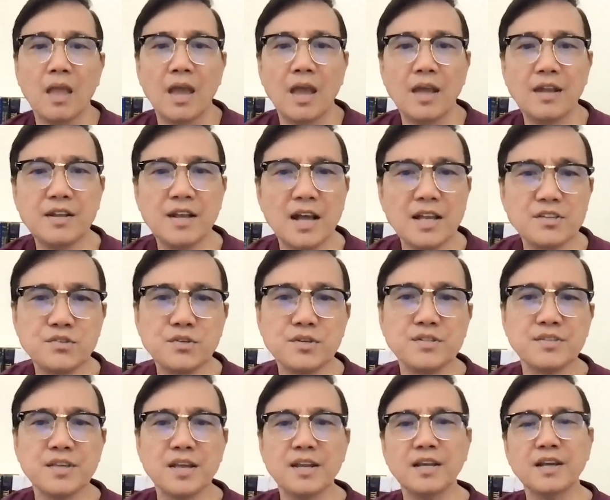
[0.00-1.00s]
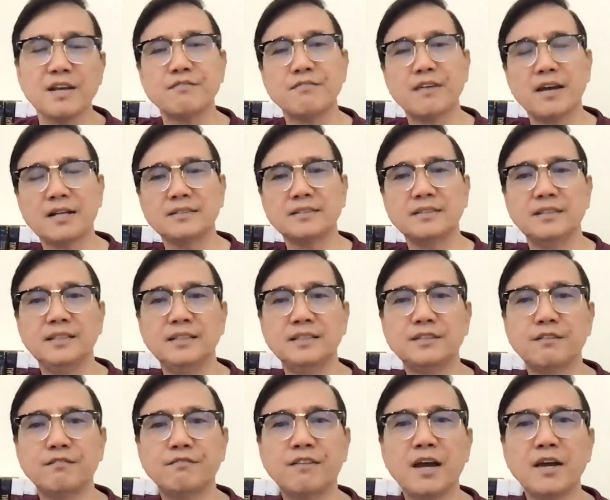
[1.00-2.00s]
And the AstraZeneca vaccine is
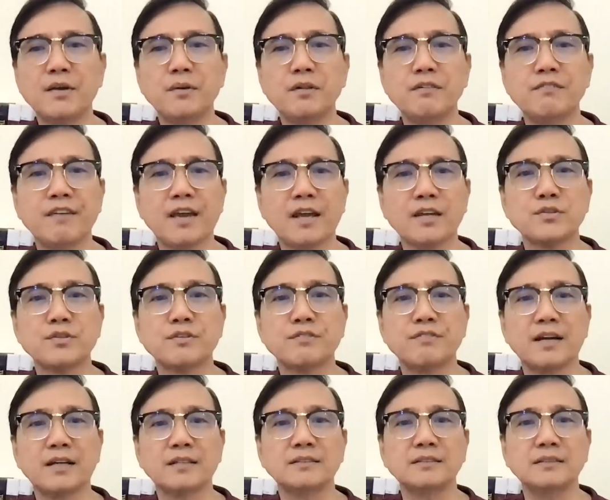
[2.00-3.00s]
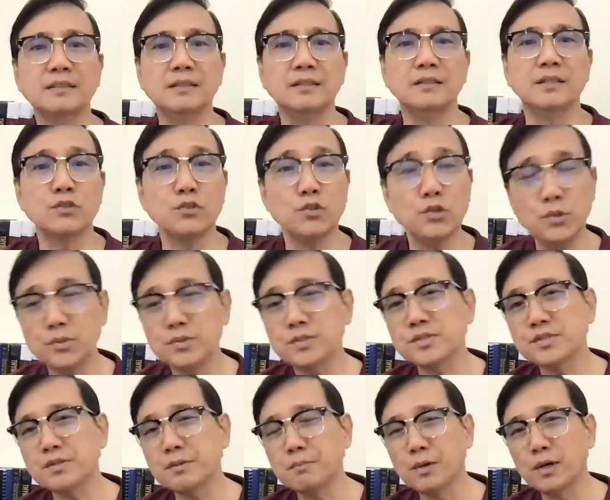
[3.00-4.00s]
a viral vector vaccine that
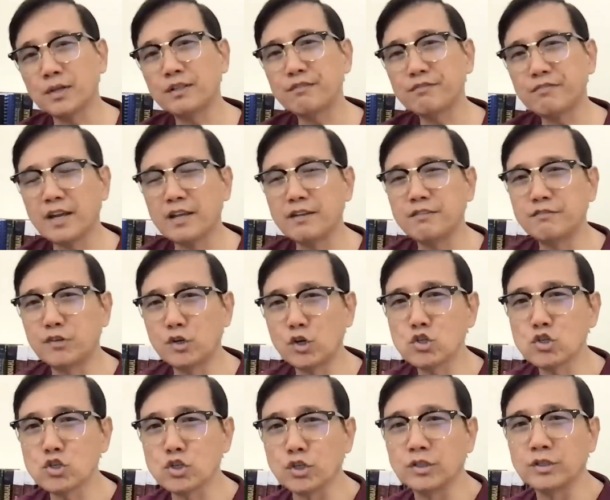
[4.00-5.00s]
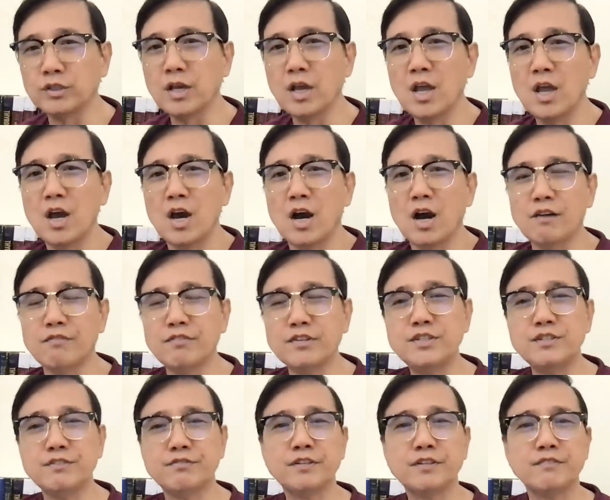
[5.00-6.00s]
uses a modified version of a
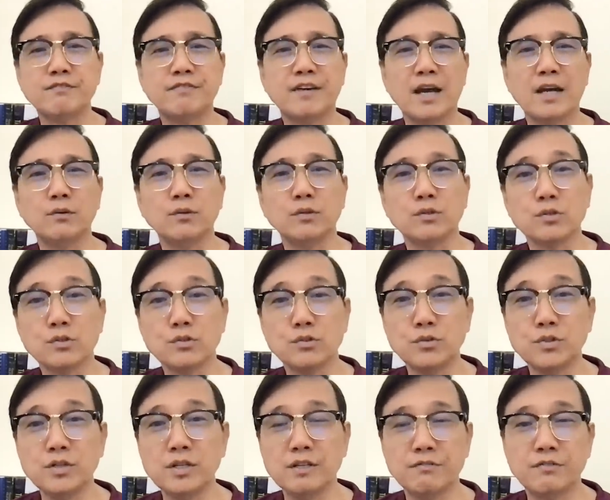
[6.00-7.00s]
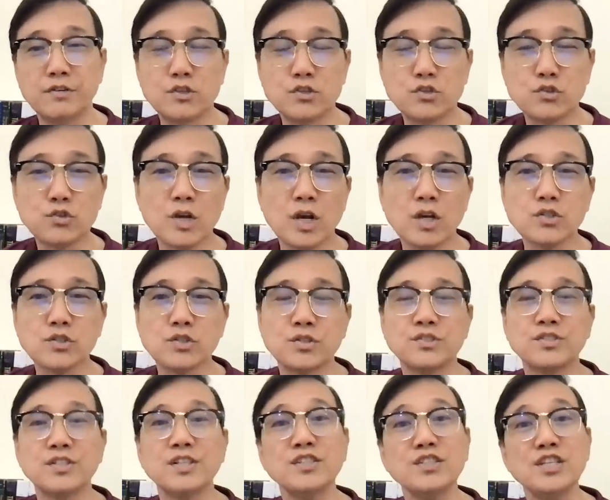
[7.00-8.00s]
different virus to deliver
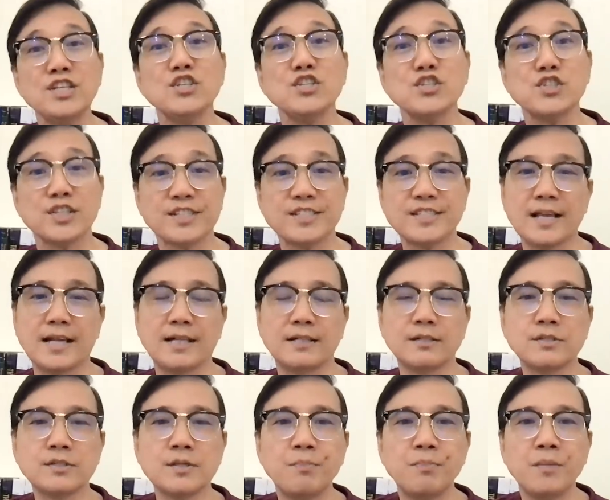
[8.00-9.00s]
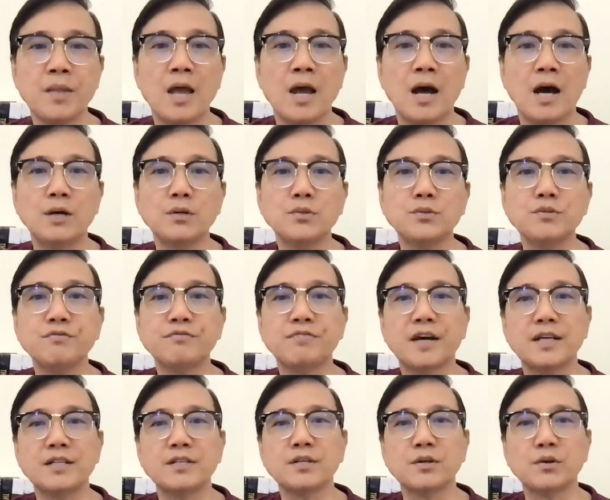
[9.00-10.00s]
instructions that teach cells how to
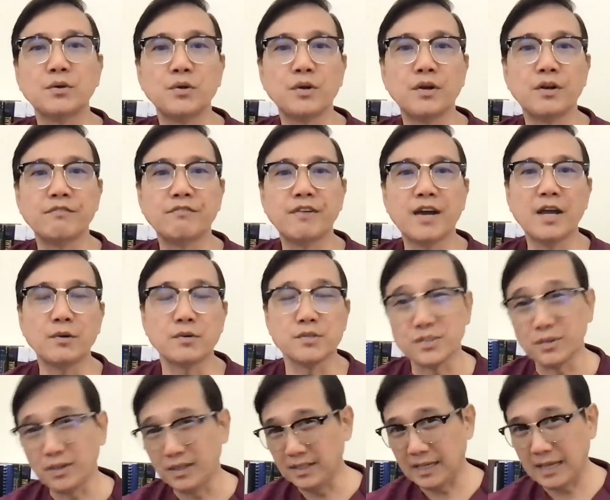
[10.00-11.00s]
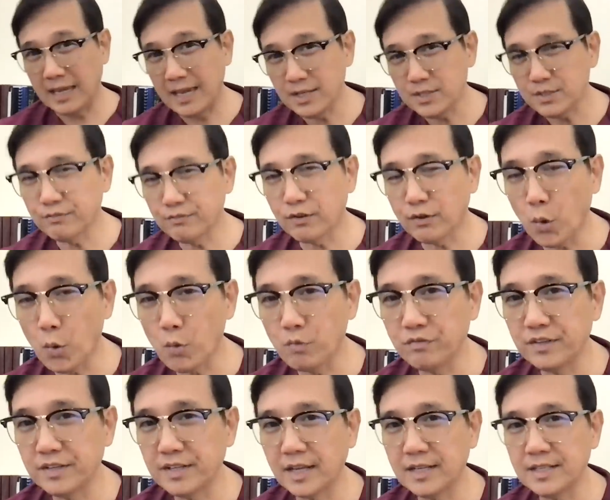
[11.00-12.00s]
fight the coronavirus. So in the case of the
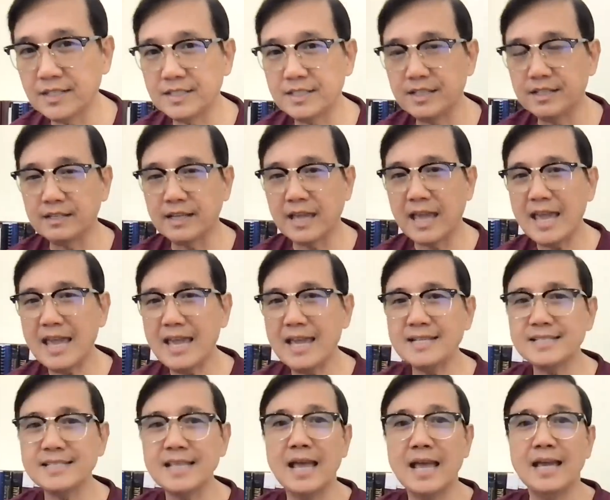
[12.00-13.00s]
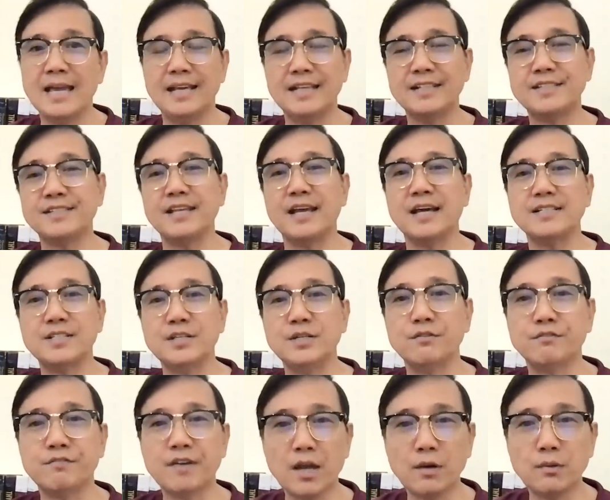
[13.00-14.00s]
COVID-19 case, it's the
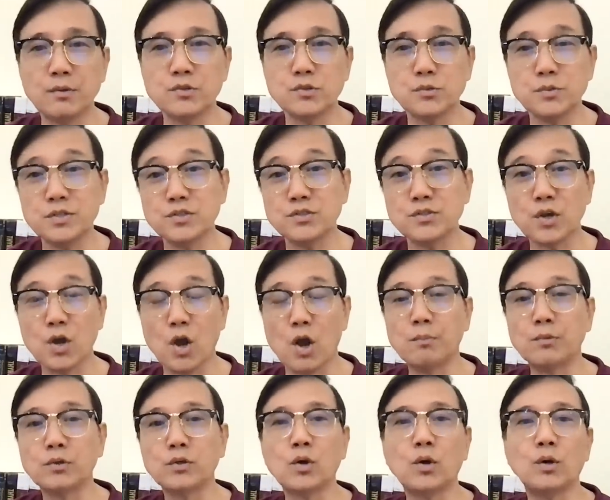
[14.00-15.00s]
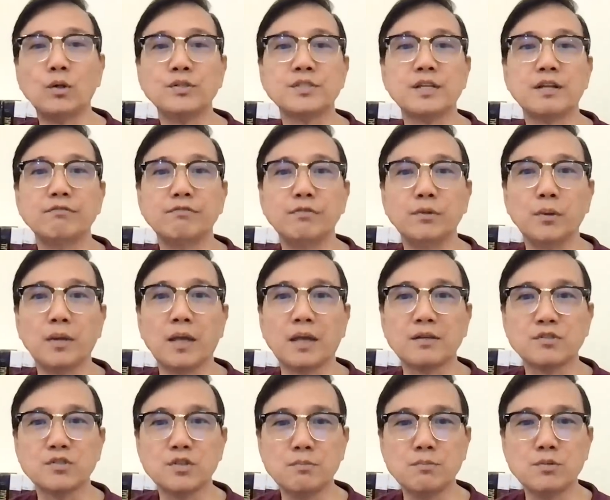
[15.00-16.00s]
adenovirus, which is the common colds and flu-like
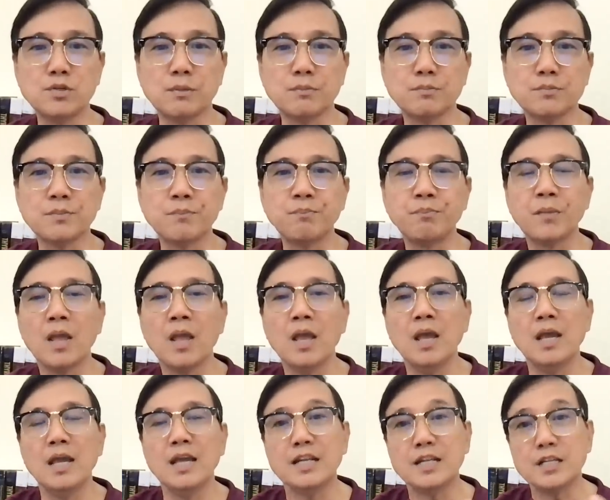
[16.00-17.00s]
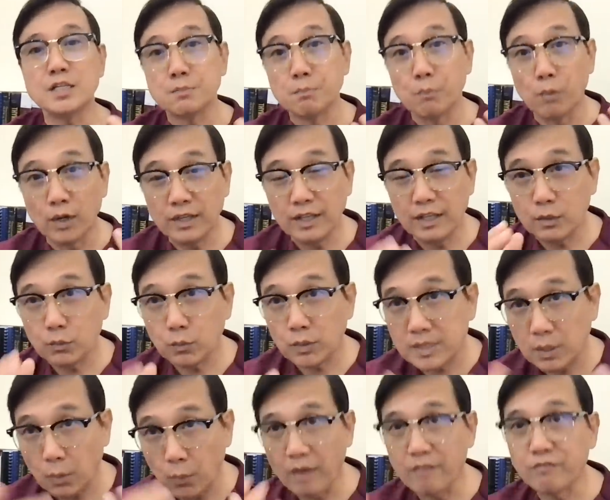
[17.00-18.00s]
symptoms. It was,
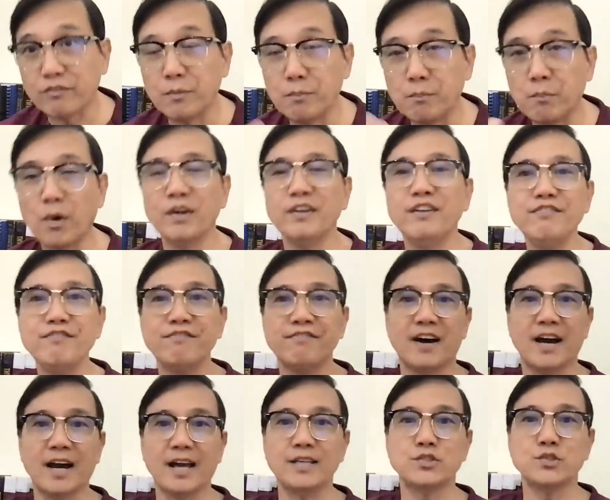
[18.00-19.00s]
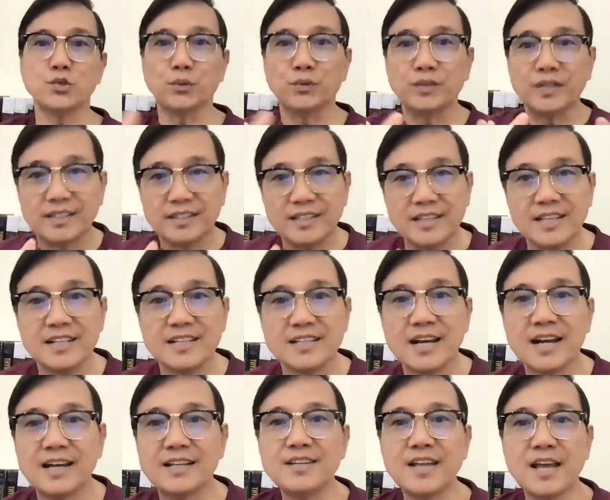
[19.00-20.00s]
however, modified so that it
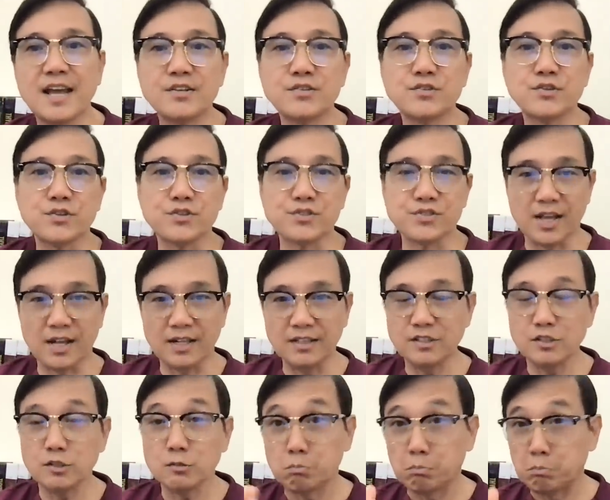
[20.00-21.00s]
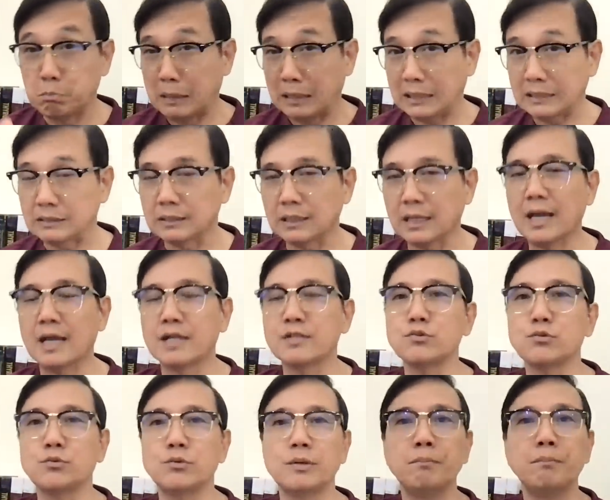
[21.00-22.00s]
can enter cells but can't
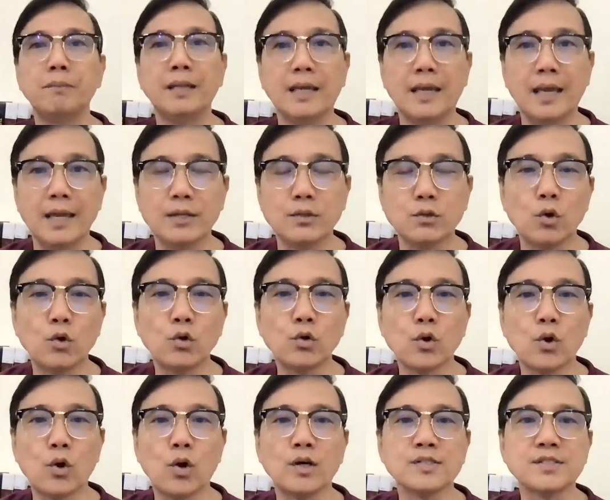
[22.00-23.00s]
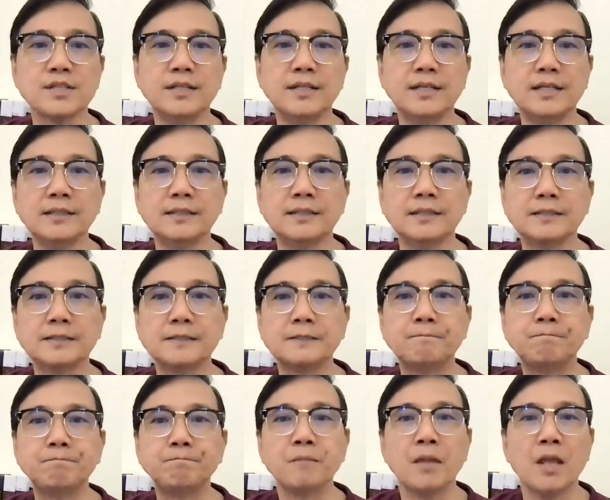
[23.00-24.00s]
replicate or cause an illness.
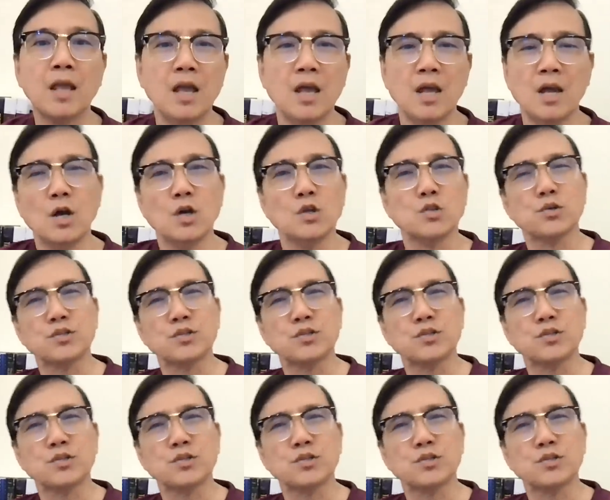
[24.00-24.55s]
So